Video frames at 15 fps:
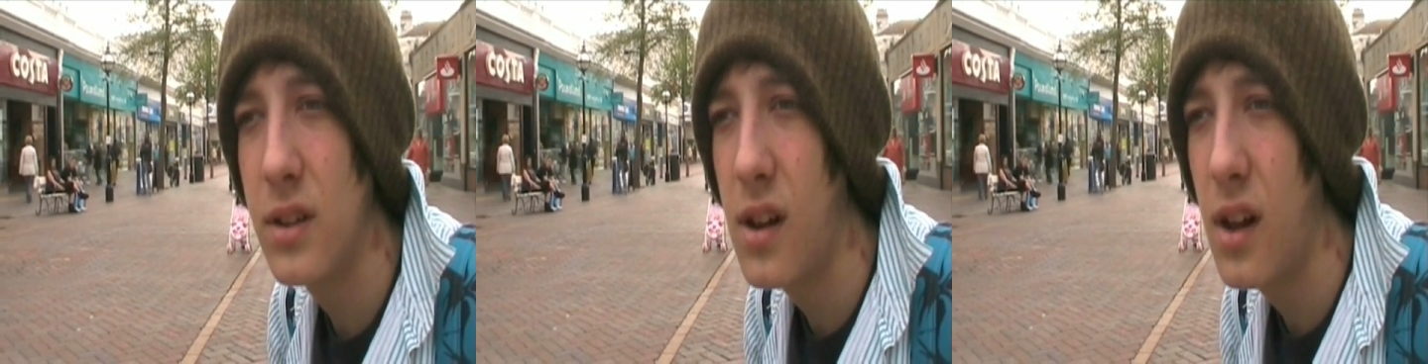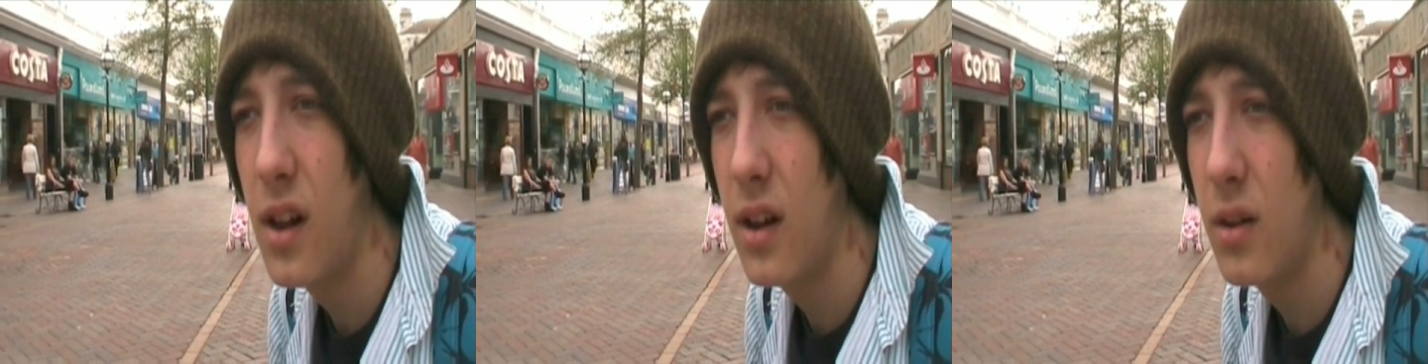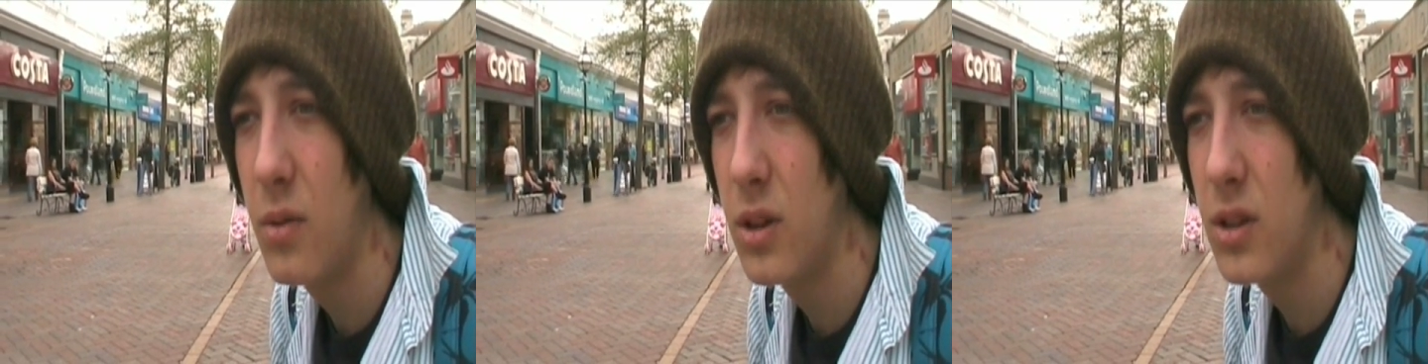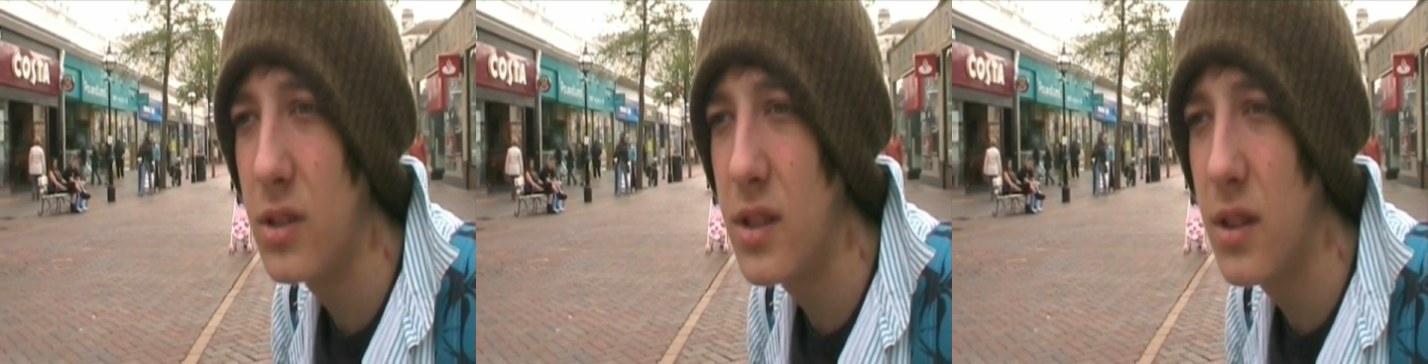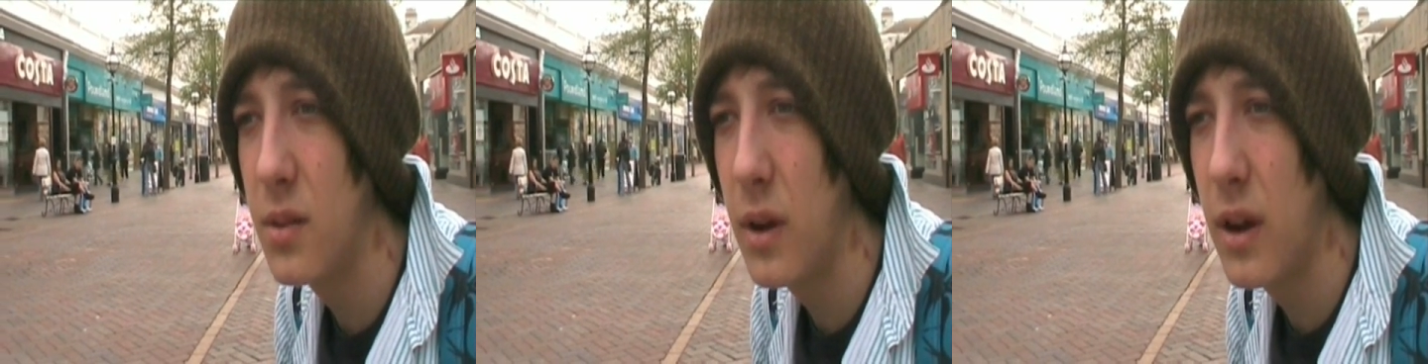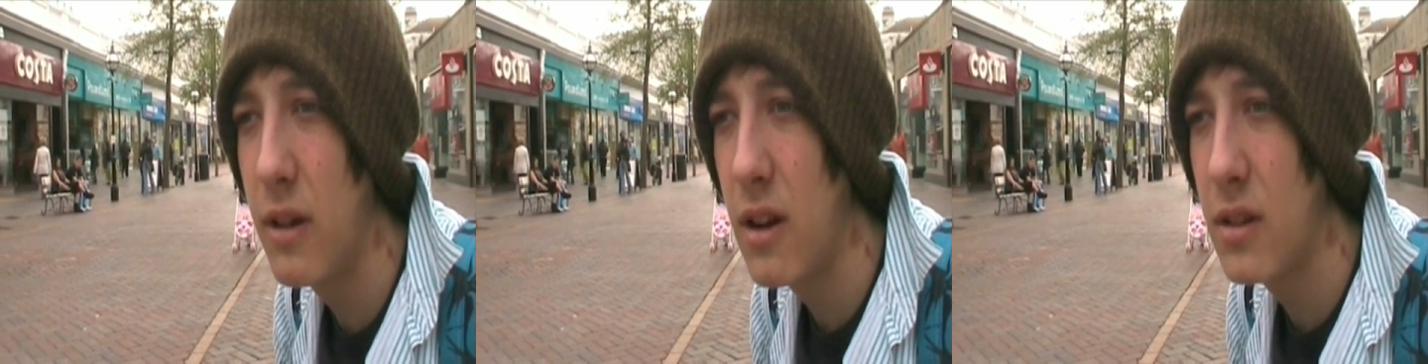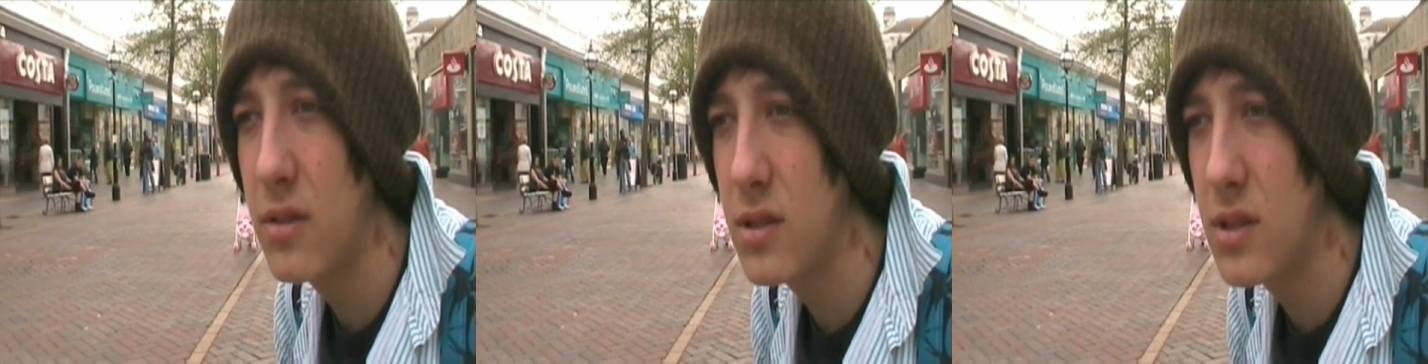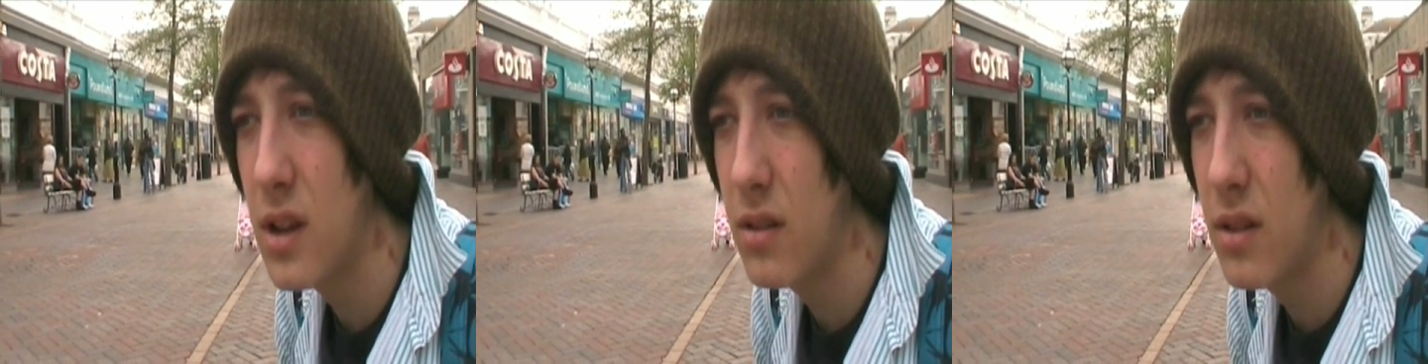and I worked in the
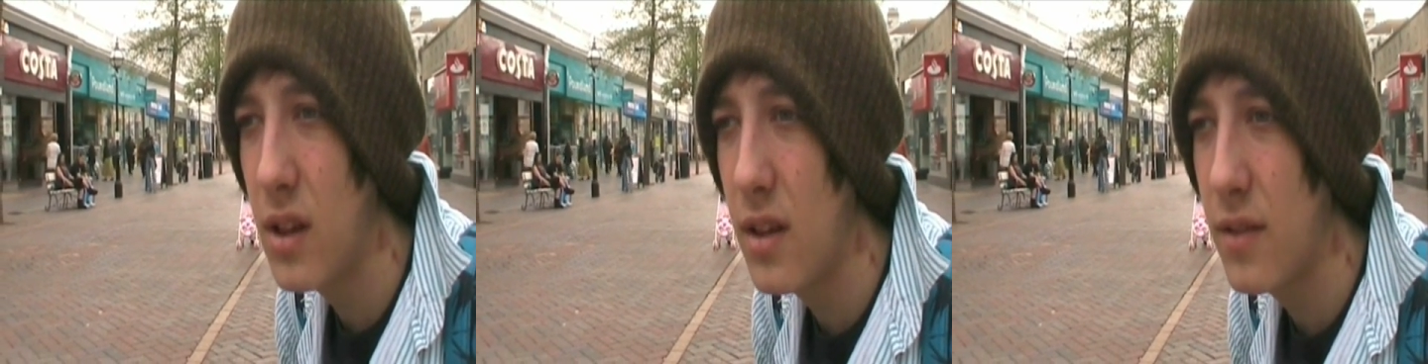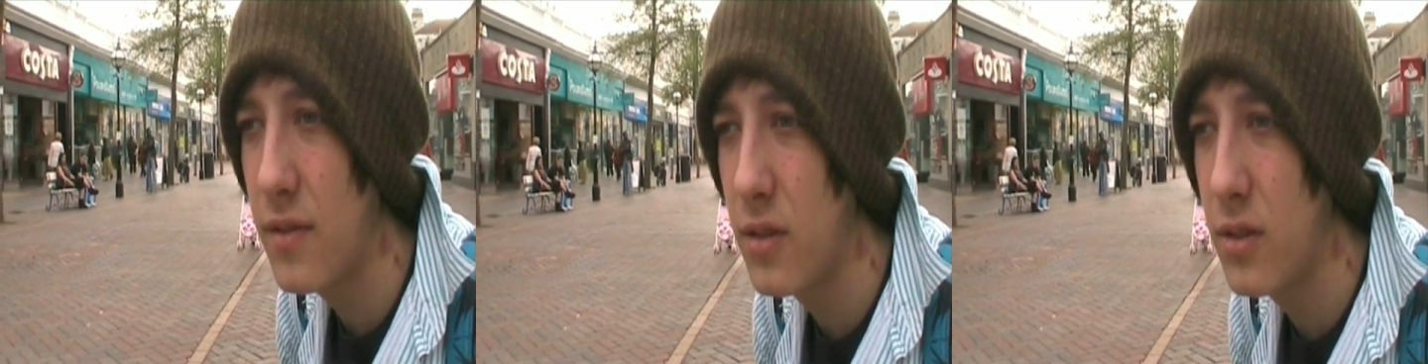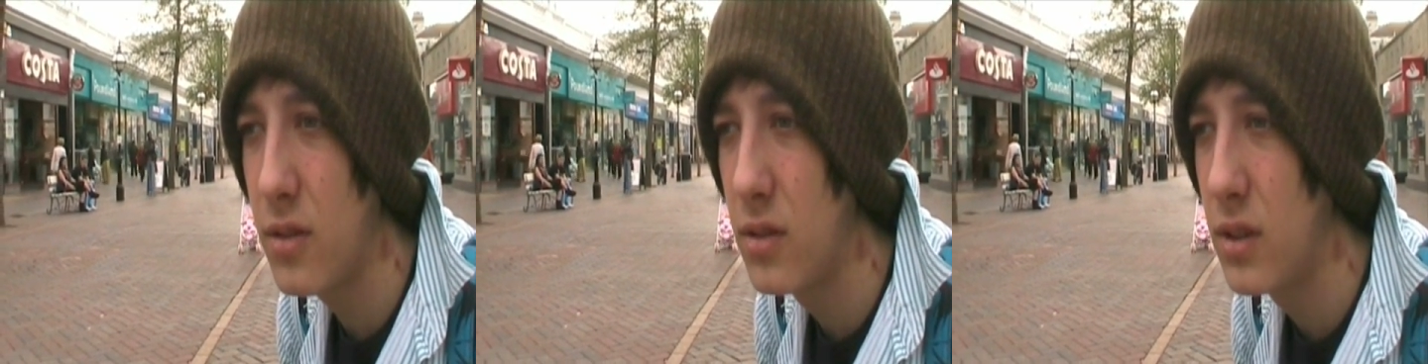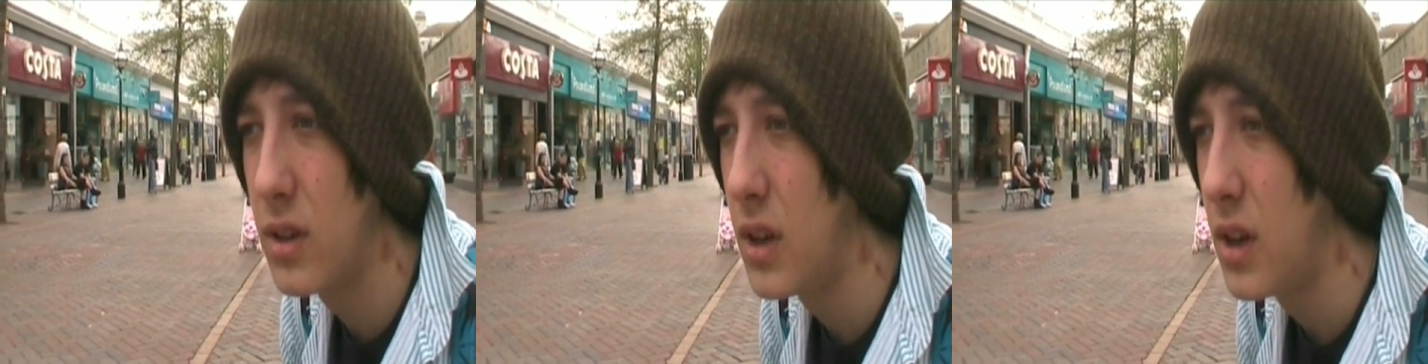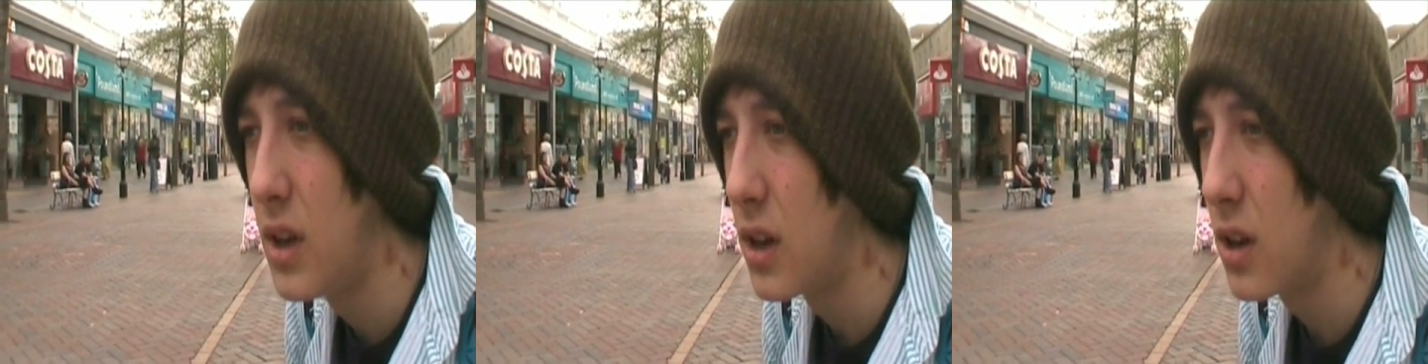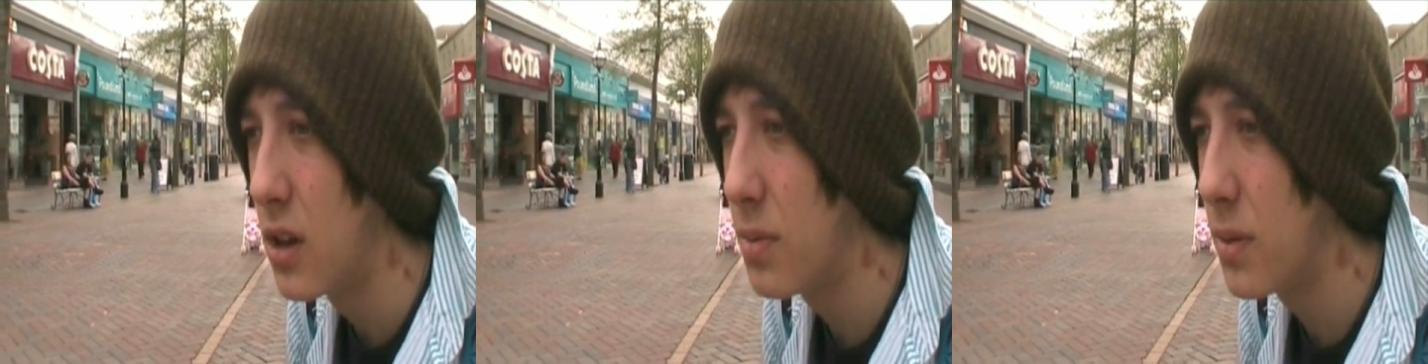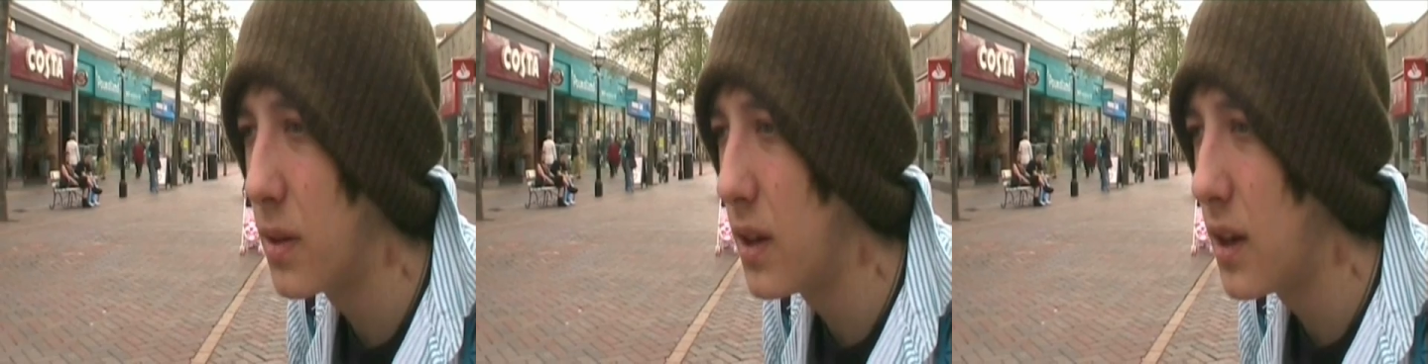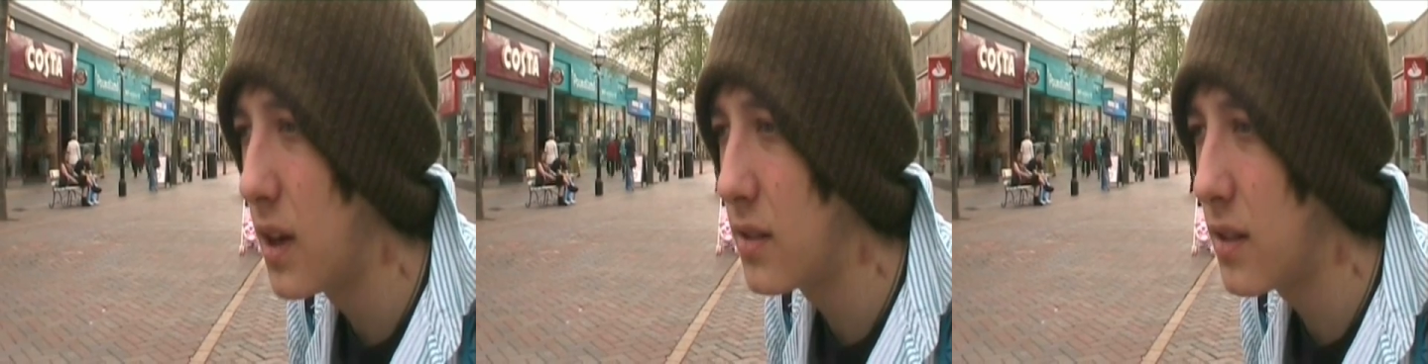warehouse down there for a couple
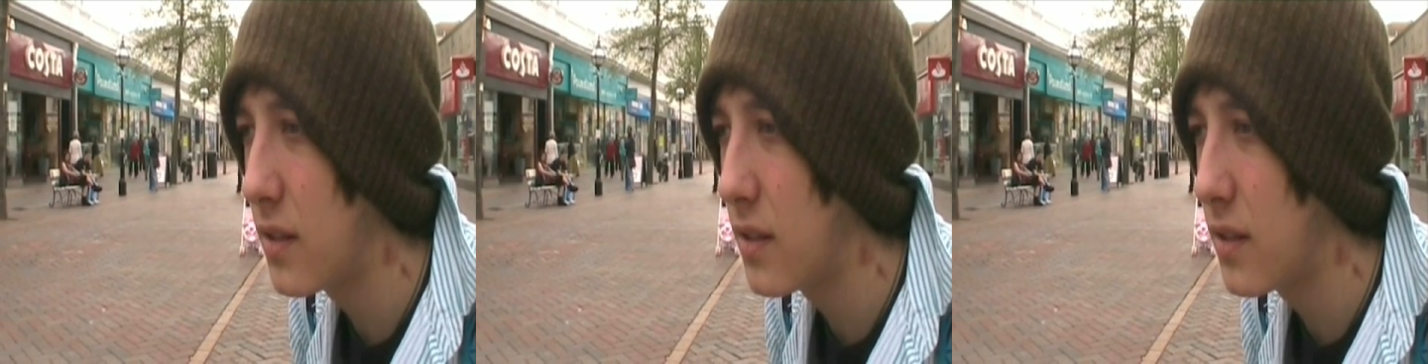of years